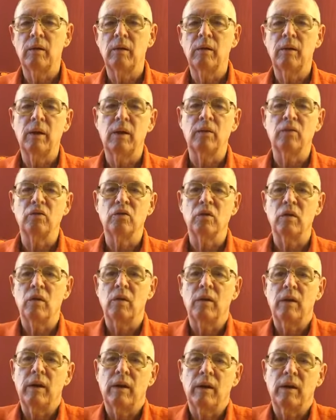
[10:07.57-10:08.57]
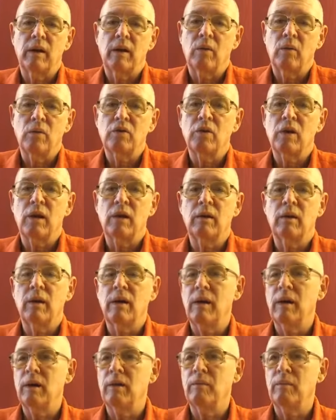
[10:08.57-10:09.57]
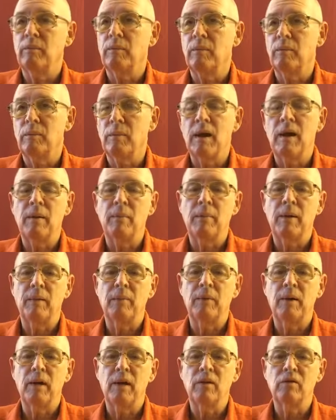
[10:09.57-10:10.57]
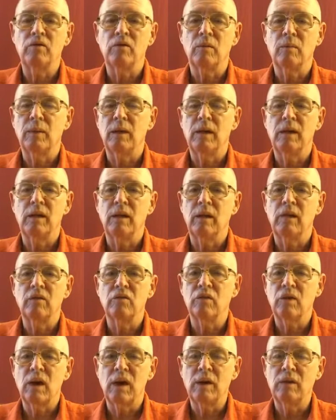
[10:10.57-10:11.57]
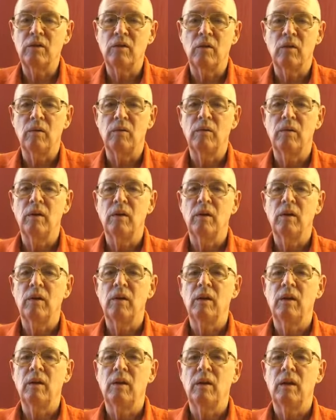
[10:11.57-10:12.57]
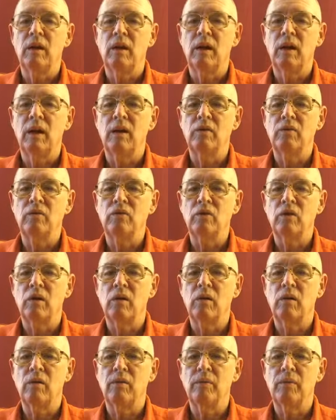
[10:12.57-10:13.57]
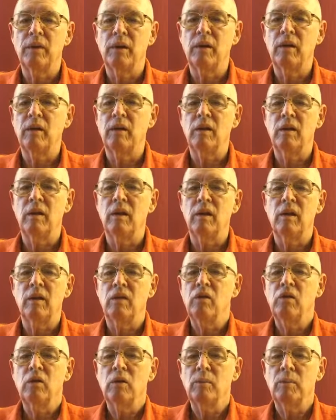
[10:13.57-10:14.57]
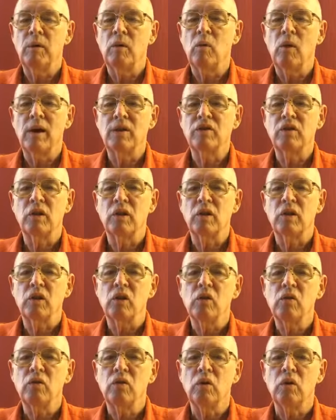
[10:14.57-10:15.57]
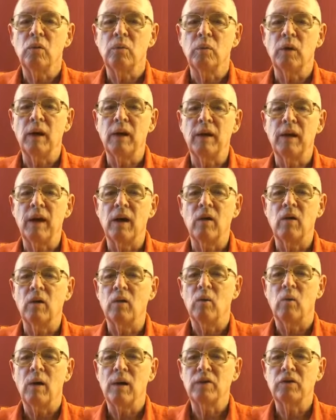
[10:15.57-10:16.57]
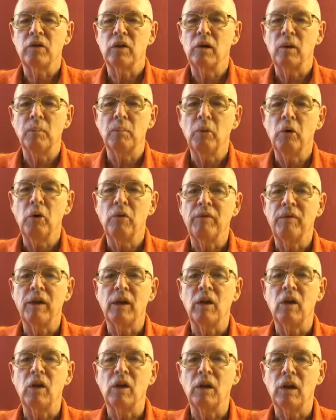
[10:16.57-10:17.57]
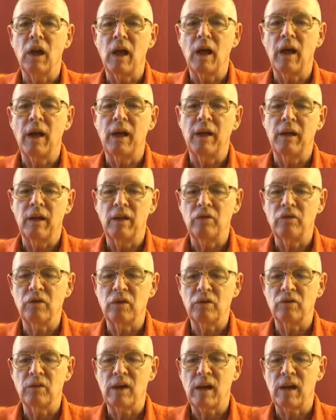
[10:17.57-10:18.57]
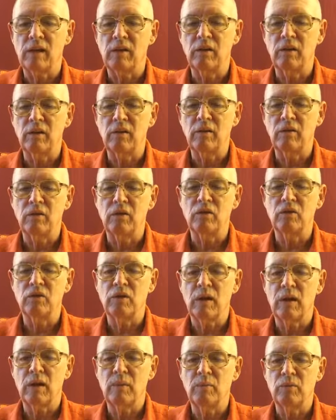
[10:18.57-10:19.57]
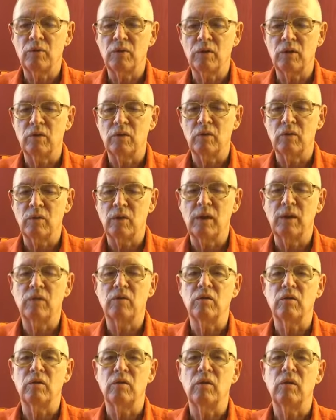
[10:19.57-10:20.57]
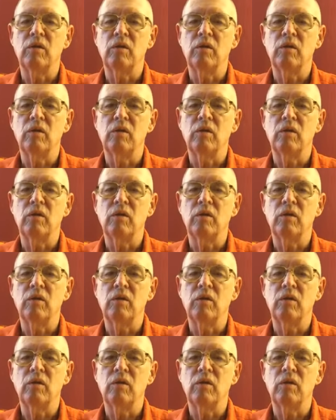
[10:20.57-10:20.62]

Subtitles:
And so I wish Mom maybe has some ideas. I don't. And so you could be watching a YouTube right now or watching a movie online. It's exactly the same situation.